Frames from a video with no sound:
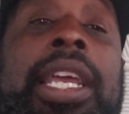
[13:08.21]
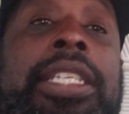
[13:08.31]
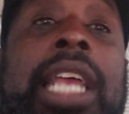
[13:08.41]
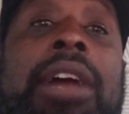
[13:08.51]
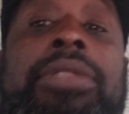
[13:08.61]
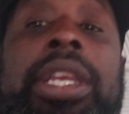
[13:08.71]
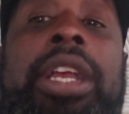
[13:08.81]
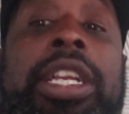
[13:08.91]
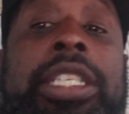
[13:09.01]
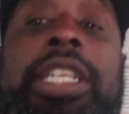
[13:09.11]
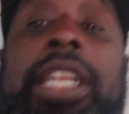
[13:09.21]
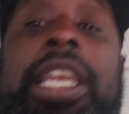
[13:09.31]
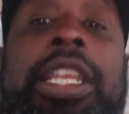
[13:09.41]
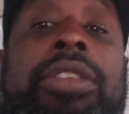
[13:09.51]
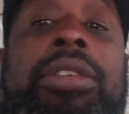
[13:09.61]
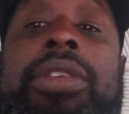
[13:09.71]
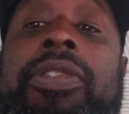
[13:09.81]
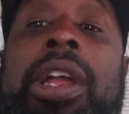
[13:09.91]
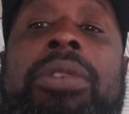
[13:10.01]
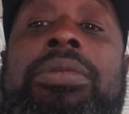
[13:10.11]
It's out there. It's in the ether. It's
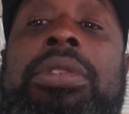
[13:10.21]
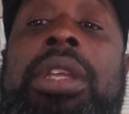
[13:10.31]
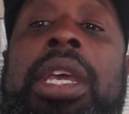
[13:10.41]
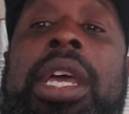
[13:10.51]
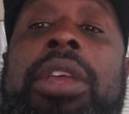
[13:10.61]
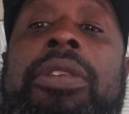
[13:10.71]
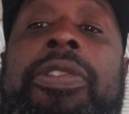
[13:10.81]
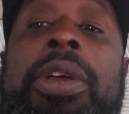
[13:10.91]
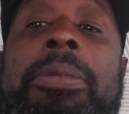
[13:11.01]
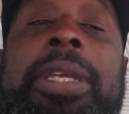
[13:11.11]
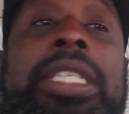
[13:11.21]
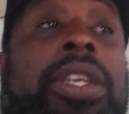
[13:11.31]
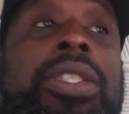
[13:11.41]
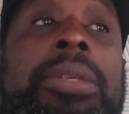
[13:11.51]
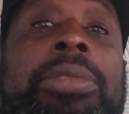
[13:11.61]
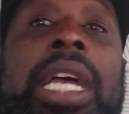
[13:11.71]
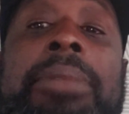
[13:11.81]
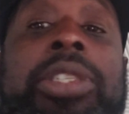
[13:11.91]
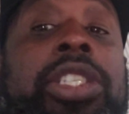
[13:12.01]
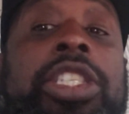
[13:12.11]
floating. You feel me? So
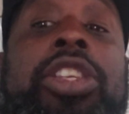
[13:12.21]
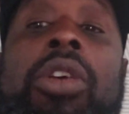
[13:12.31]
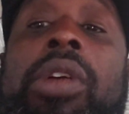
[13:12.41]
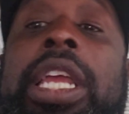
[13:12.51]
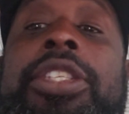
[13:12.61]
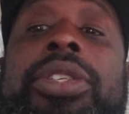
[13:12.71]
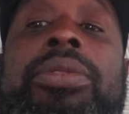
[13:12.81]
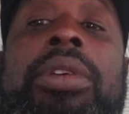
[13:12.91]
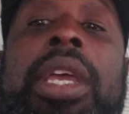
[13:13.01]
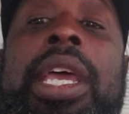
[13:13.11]
sometimes it's just gonna hit you.